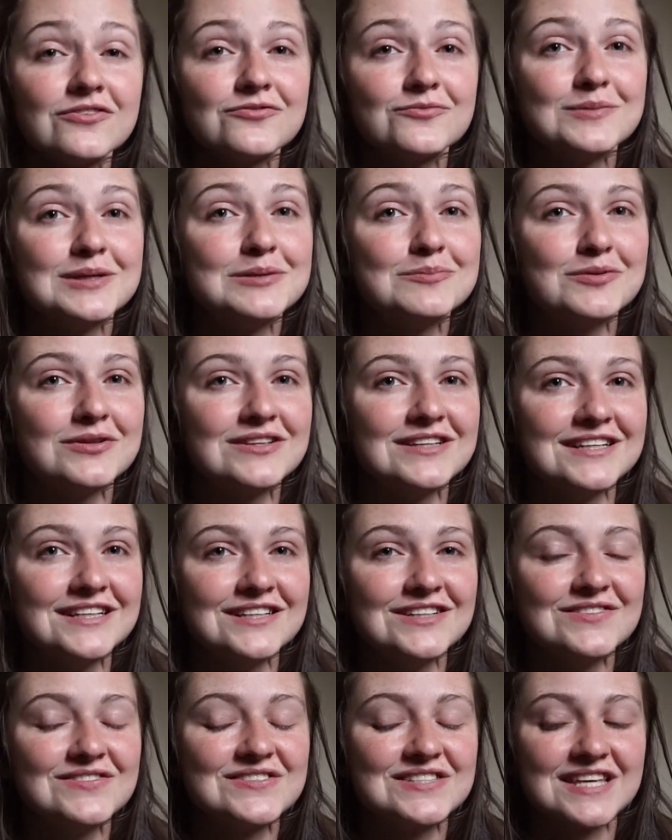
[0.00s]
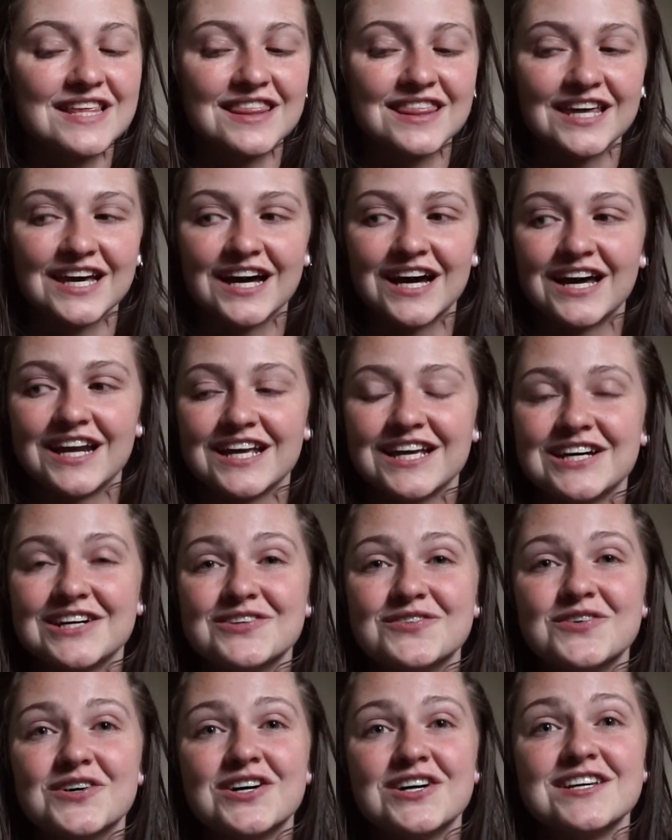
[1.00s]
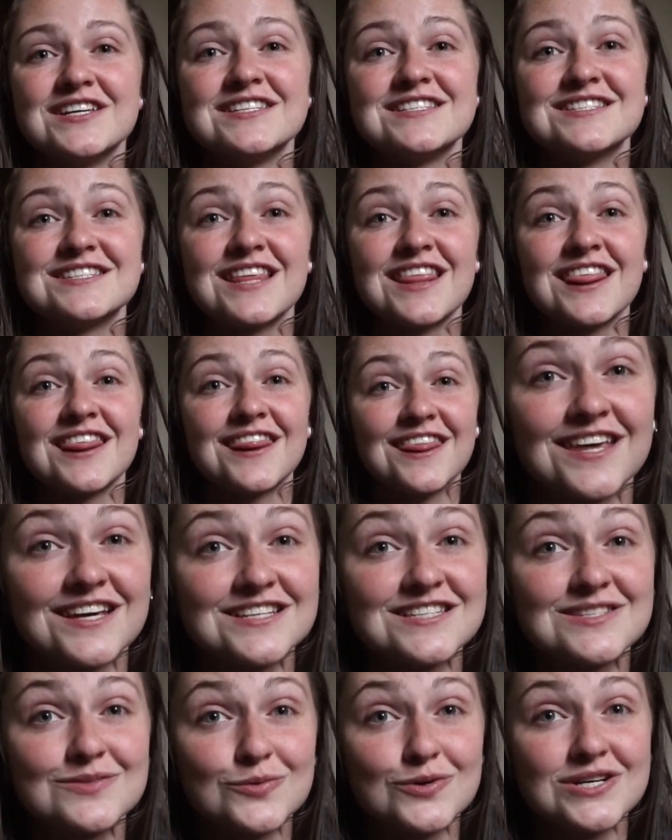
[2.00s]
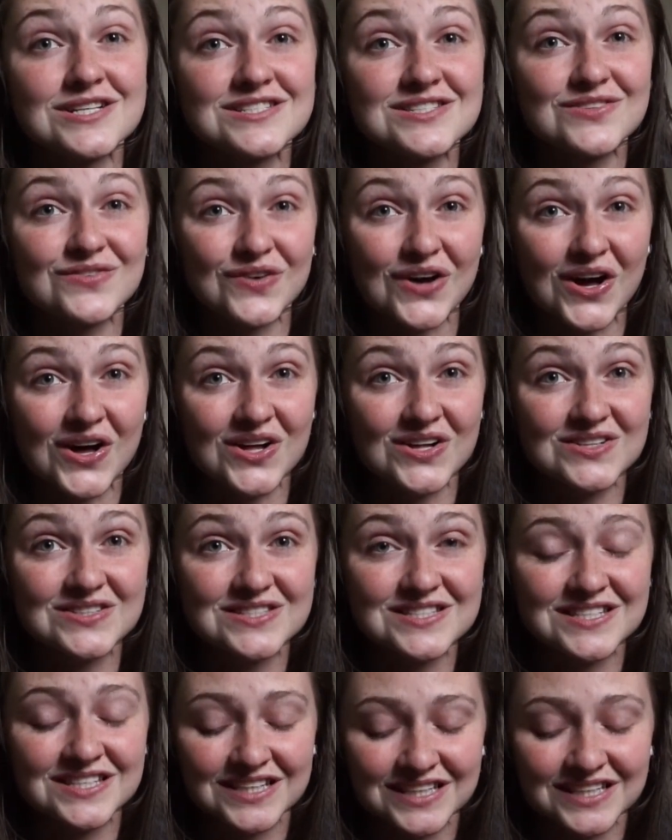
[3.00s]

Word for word: of me believes that it was this one's fault